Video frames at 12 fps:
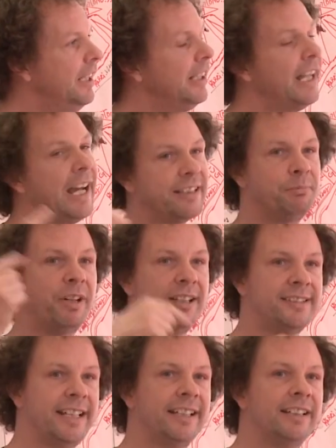they had to buy a
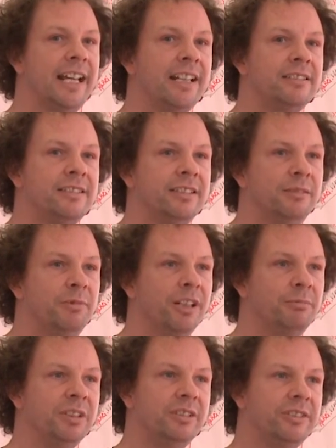second-hand turbine
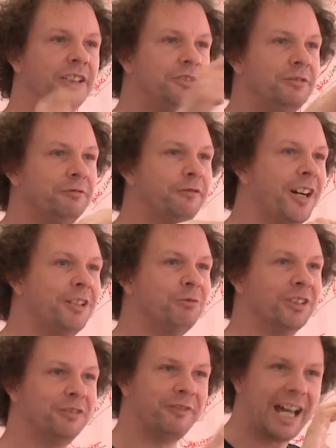because they couldn't find
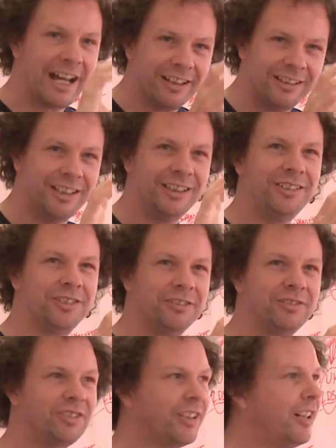one of that sort of
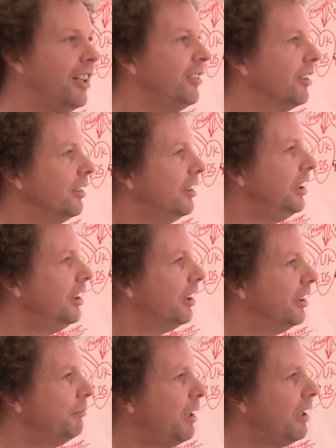size on
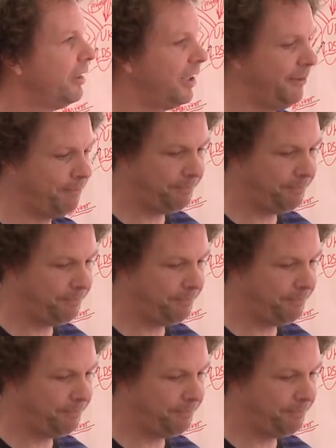the market.